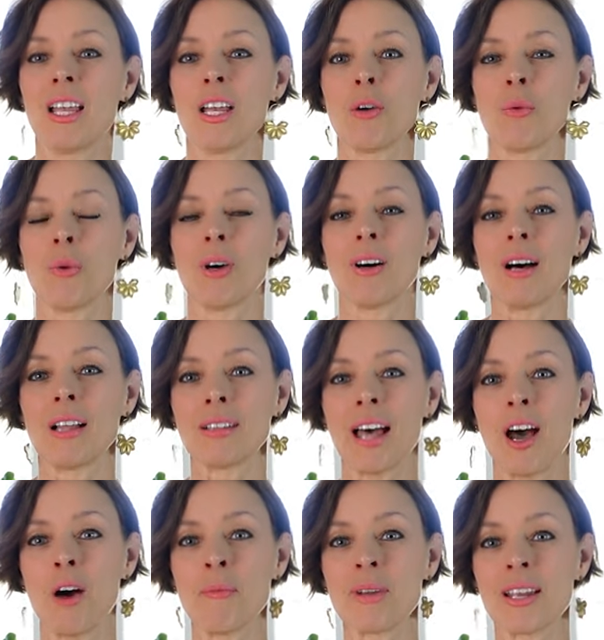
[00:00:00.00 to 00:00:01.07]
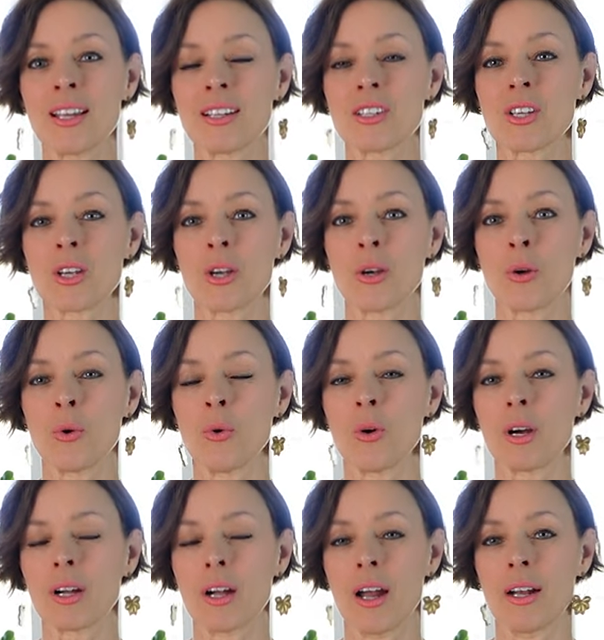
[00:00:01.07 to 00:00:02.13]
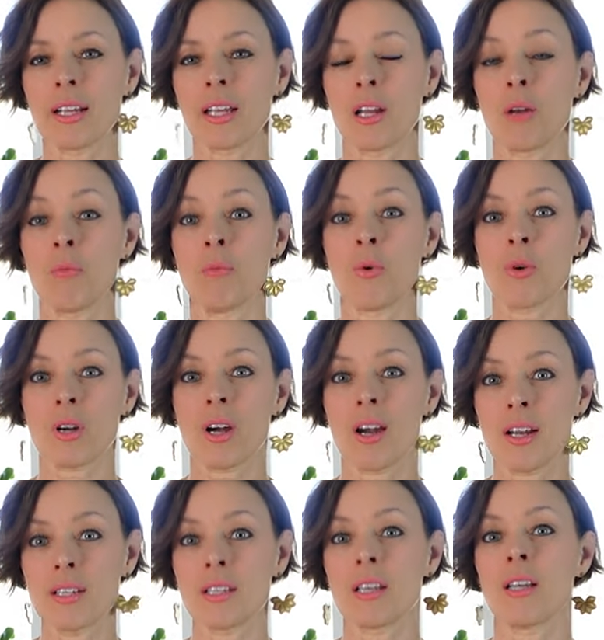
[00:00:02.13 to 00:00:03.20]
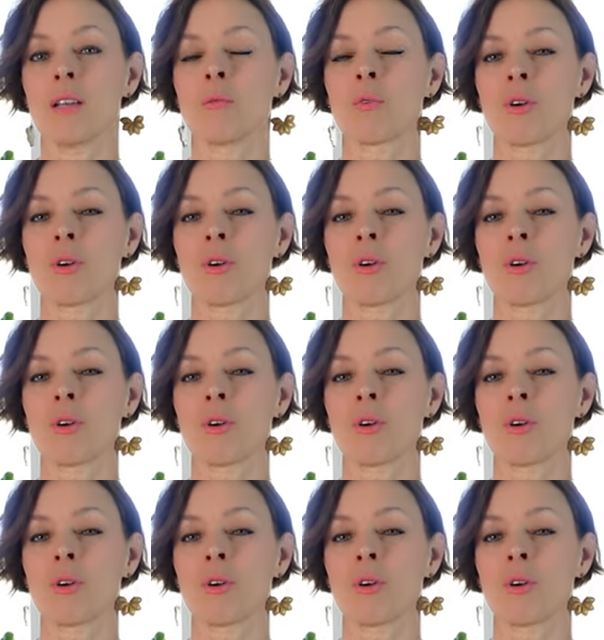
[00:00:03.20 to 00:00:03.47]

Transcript: it will allow me to kind of get more content,